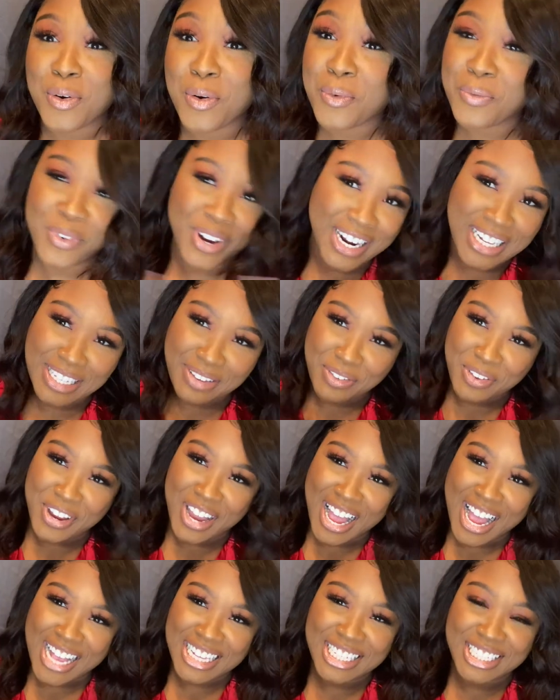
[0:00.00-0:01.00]
What is up, you
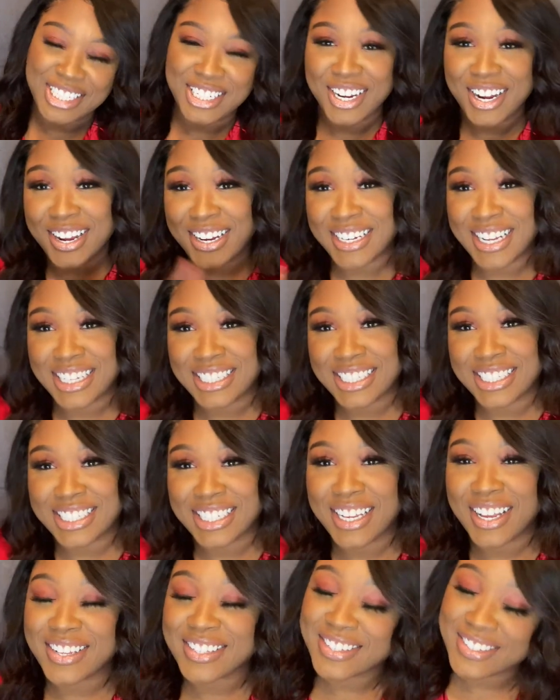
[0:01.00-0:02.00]
guys? It's your girl Nasia
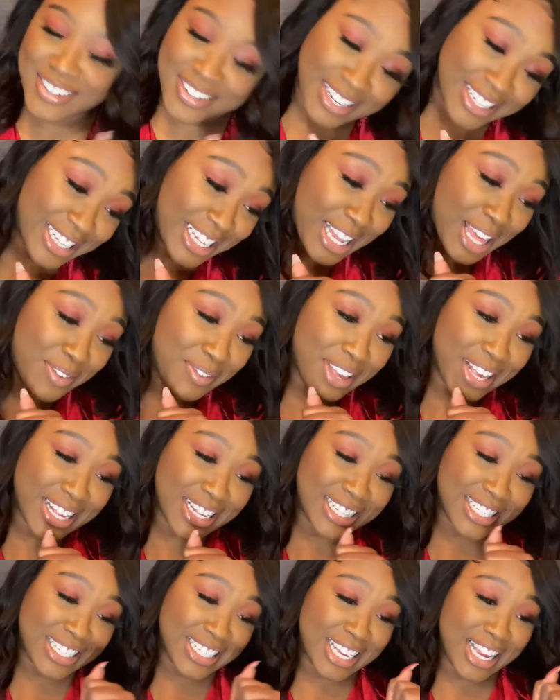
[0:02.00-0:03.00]
G, also known as
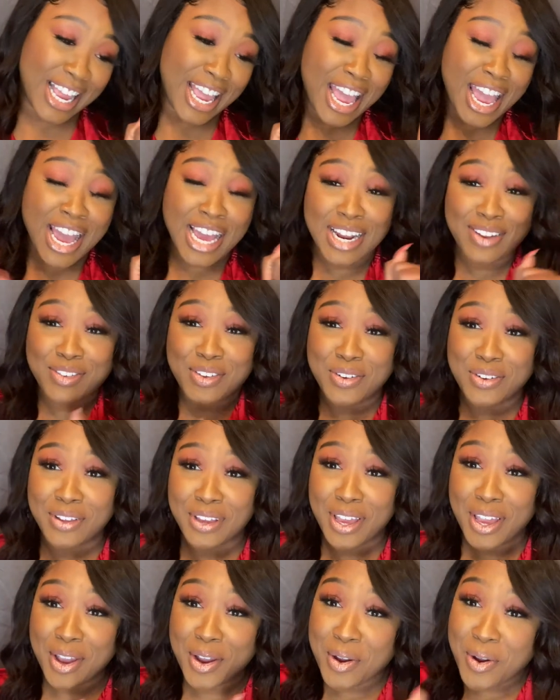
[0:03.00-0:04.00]
glamis.tee. And if you're new
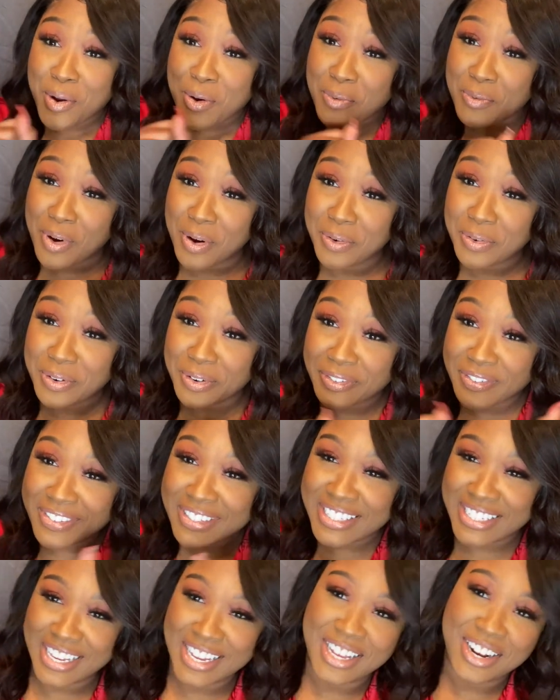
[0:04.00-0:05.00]
here, welcome
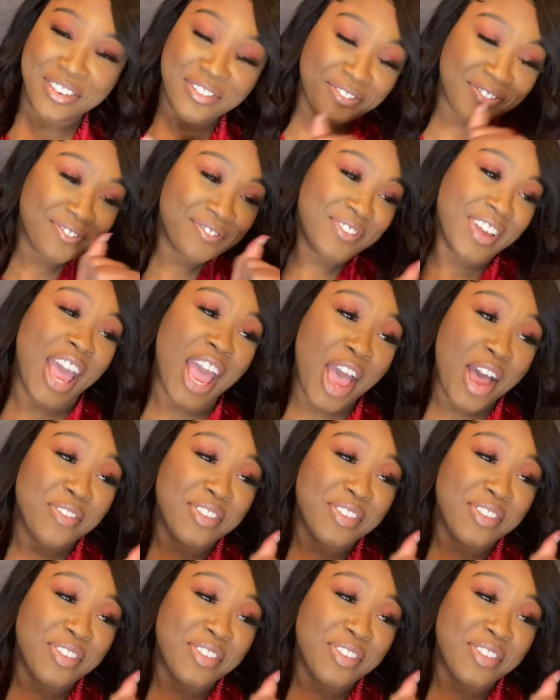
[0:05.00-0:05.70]
to the family.